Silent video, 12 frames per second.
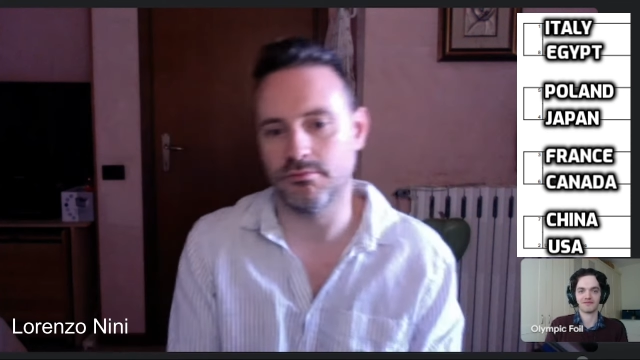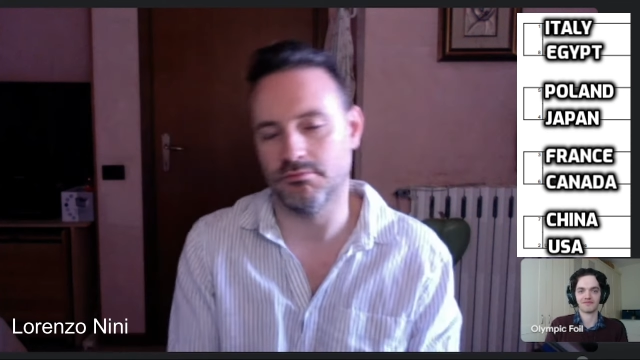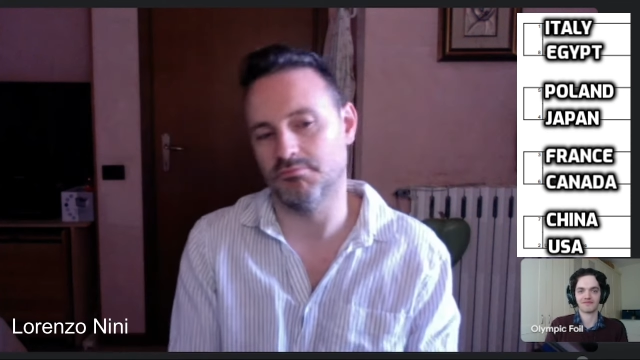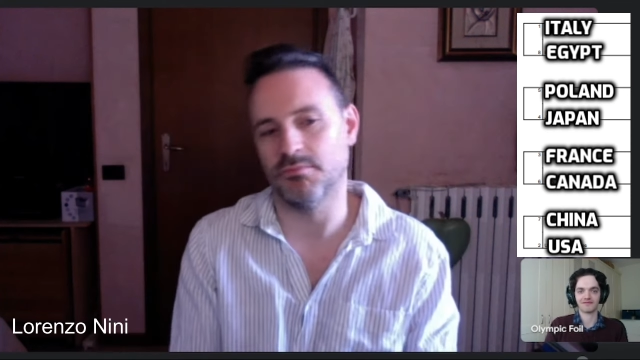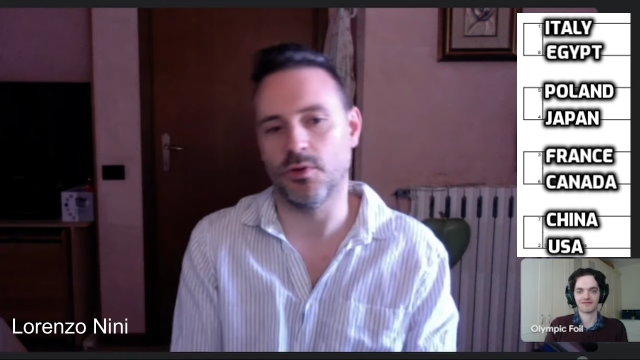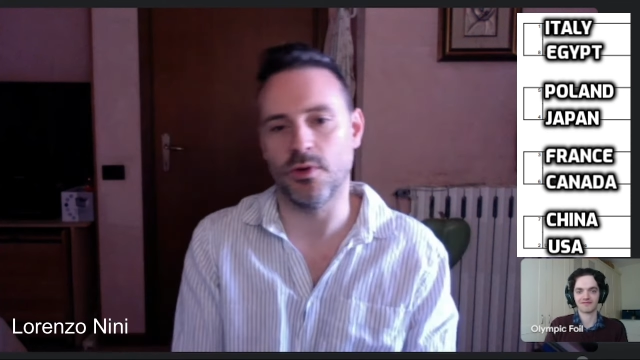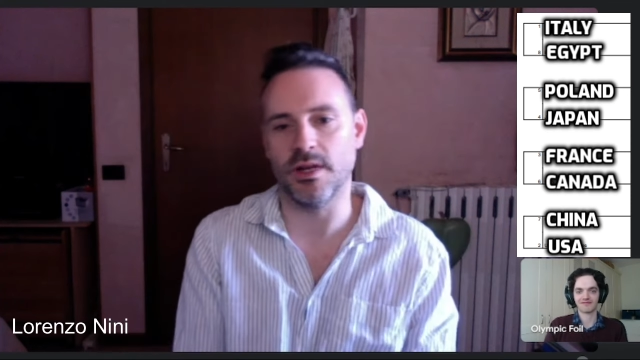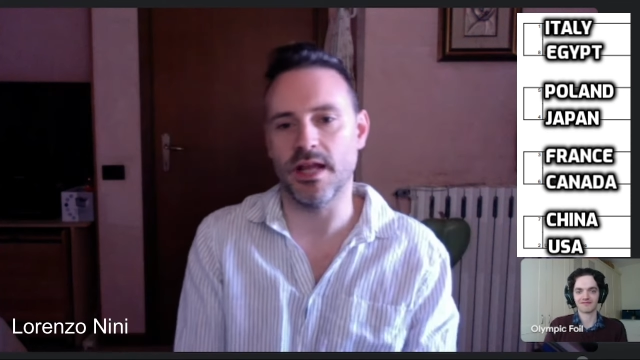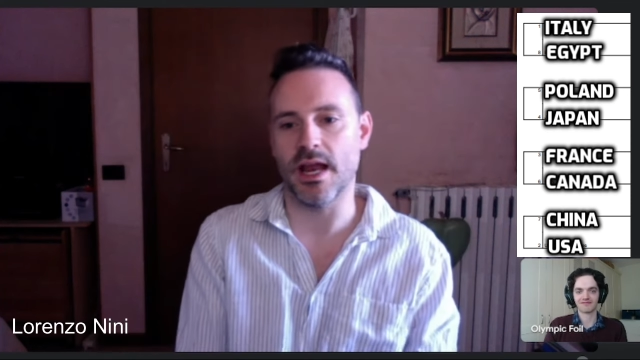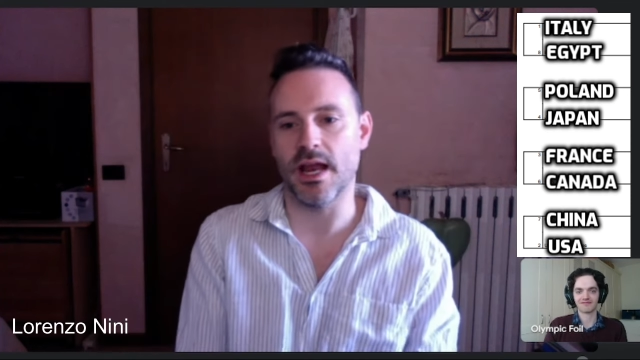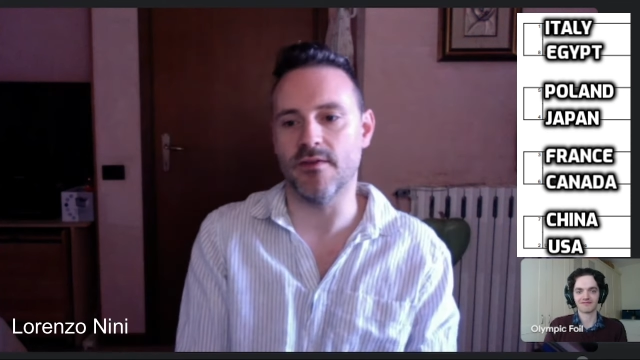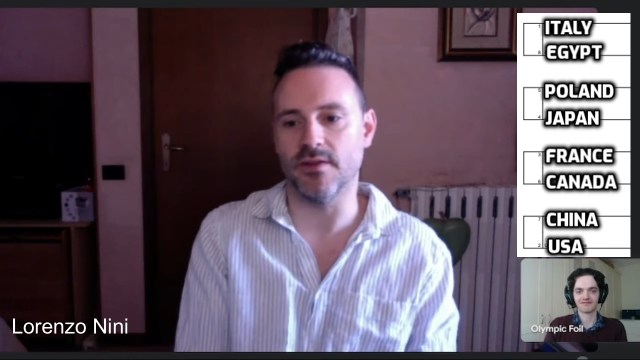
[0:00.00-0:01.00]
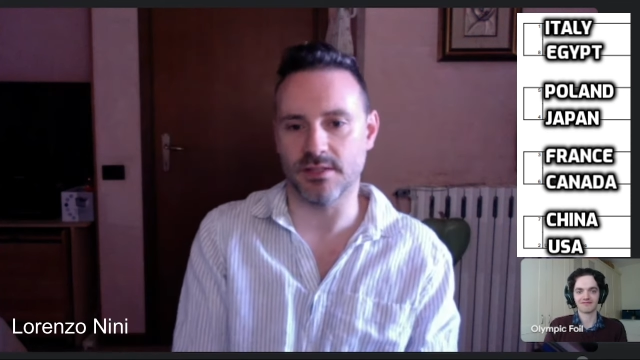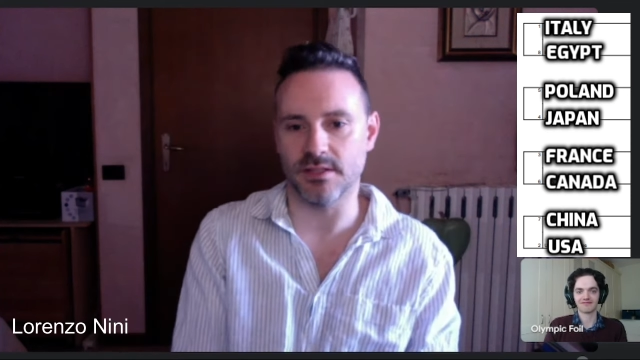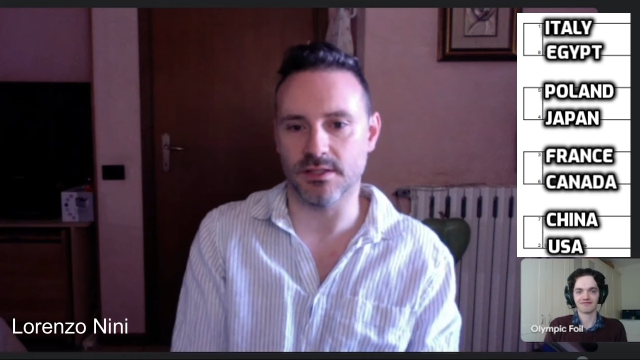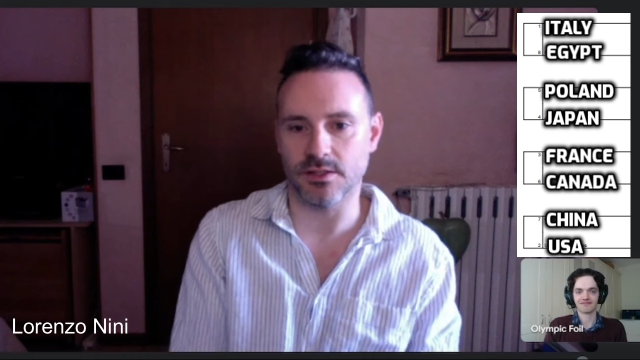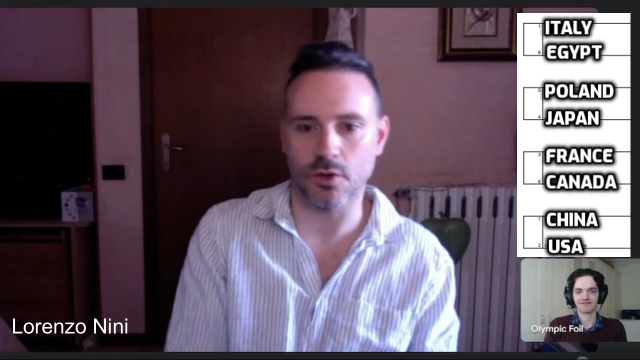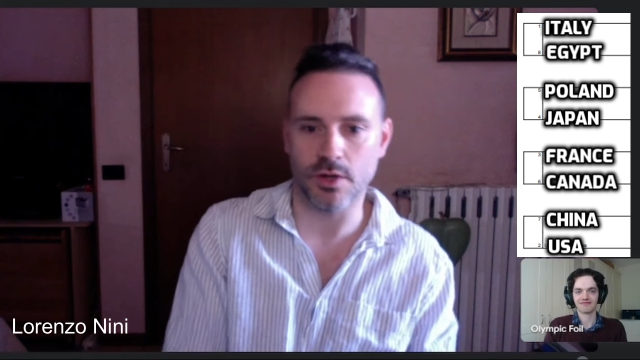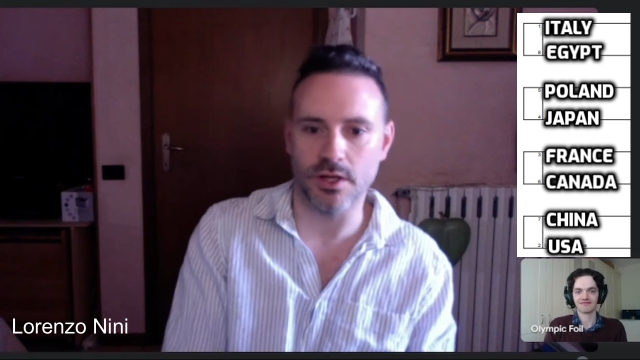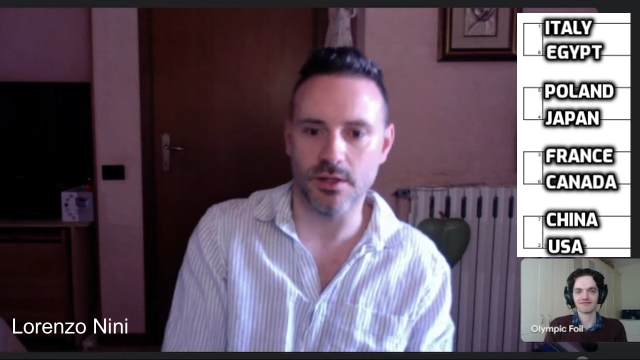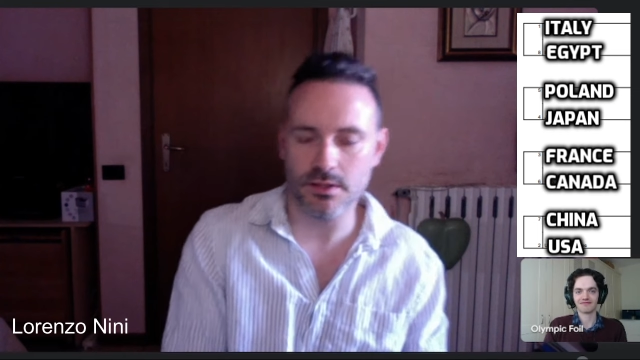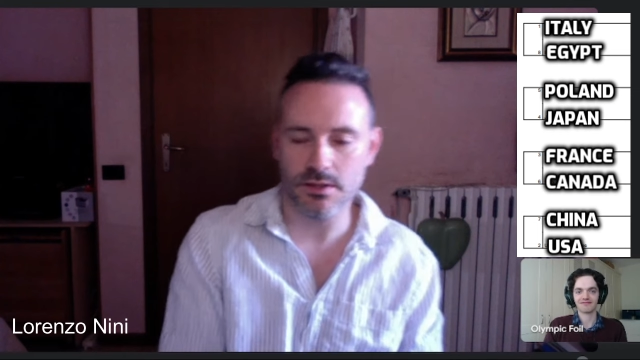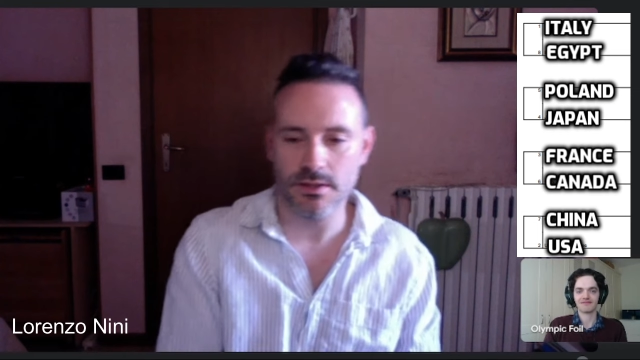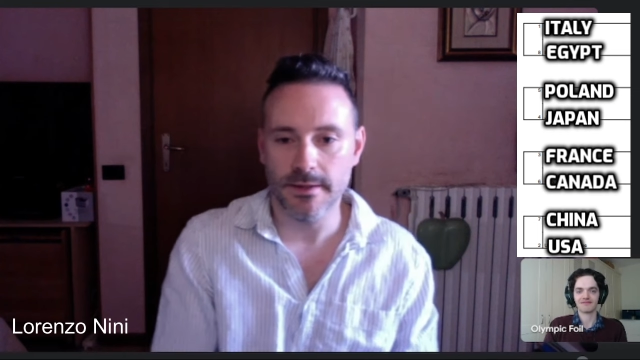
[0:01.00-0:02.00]
really high level since long
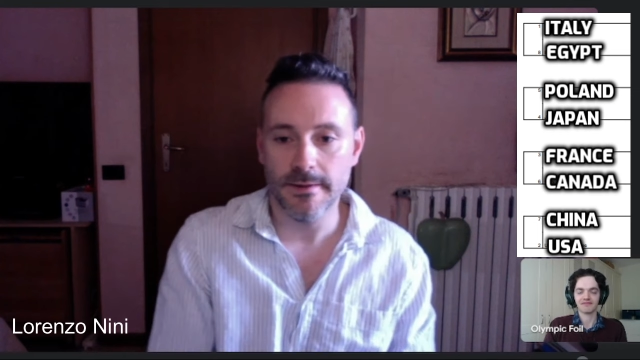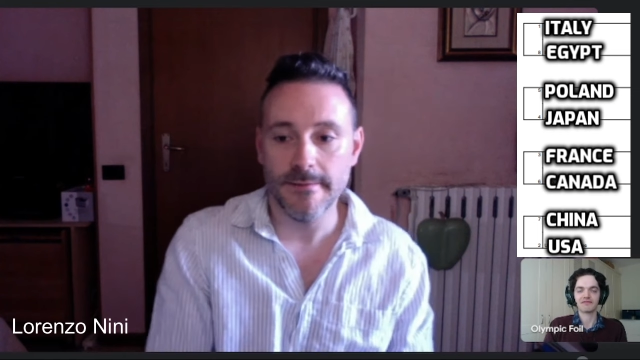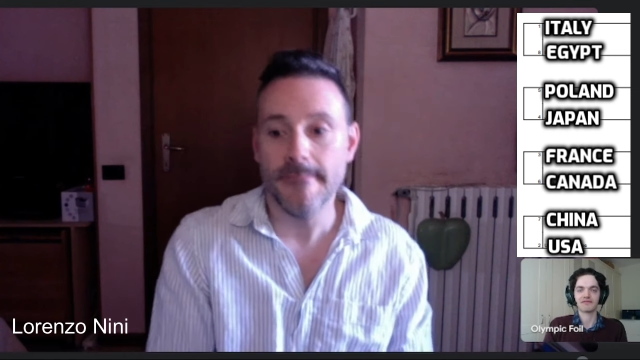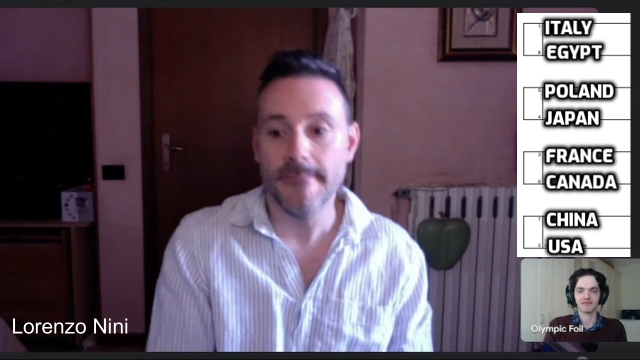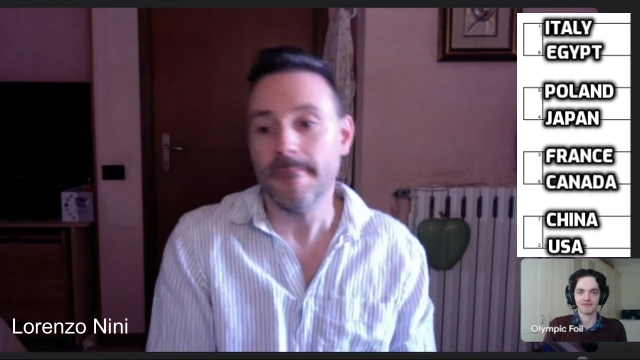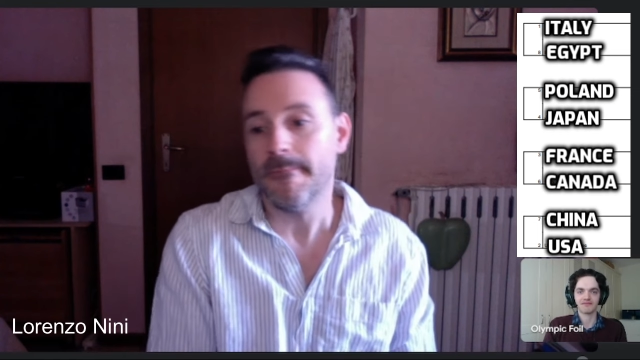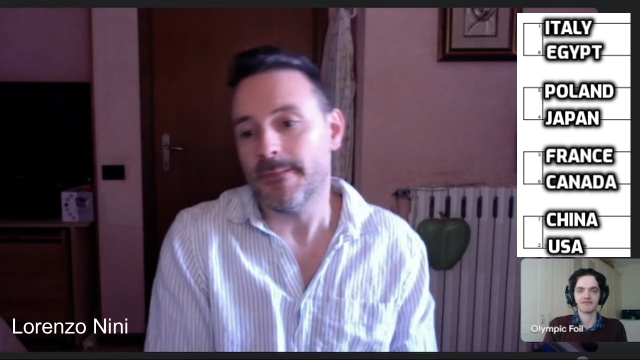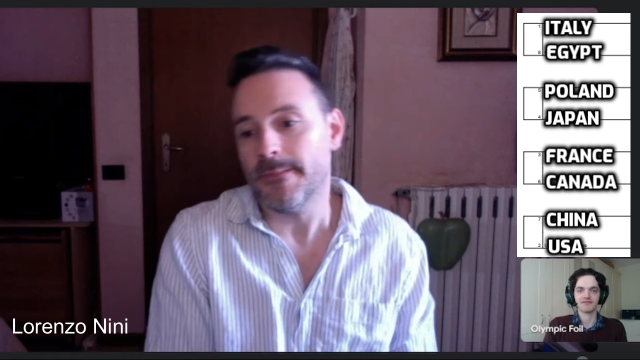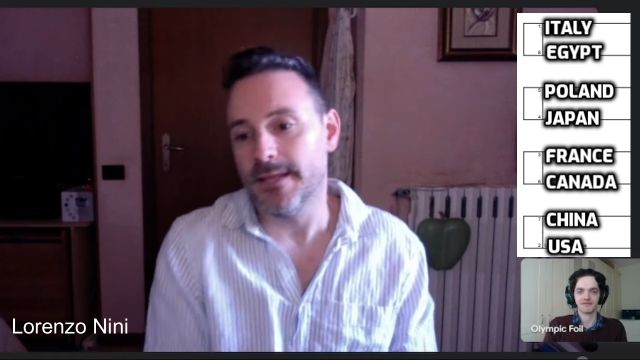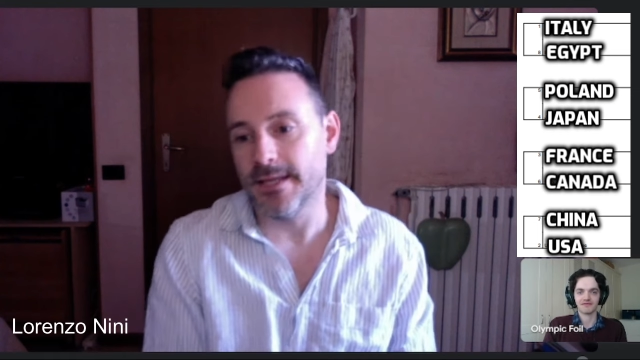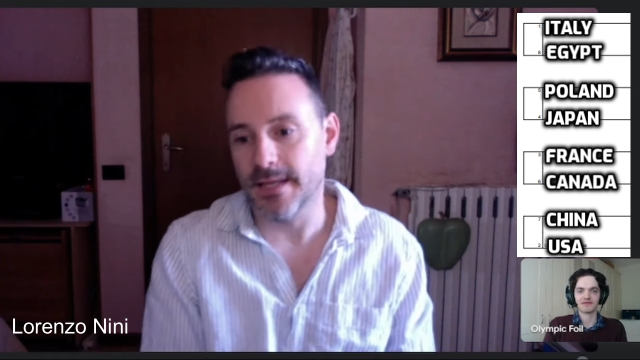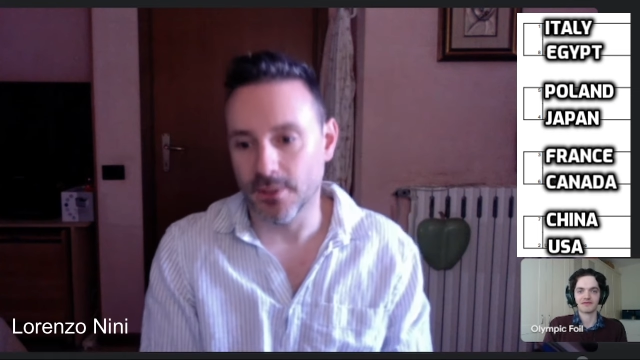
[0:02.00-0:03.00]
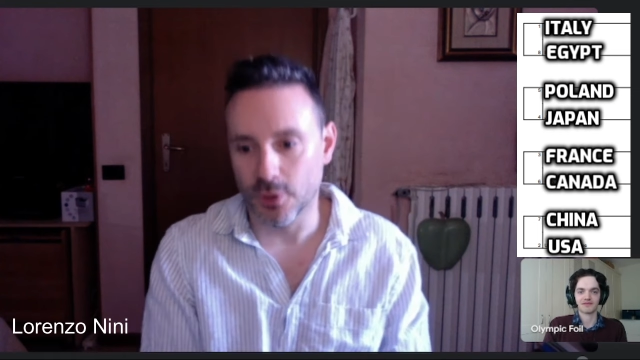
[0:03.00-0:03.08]
years. The other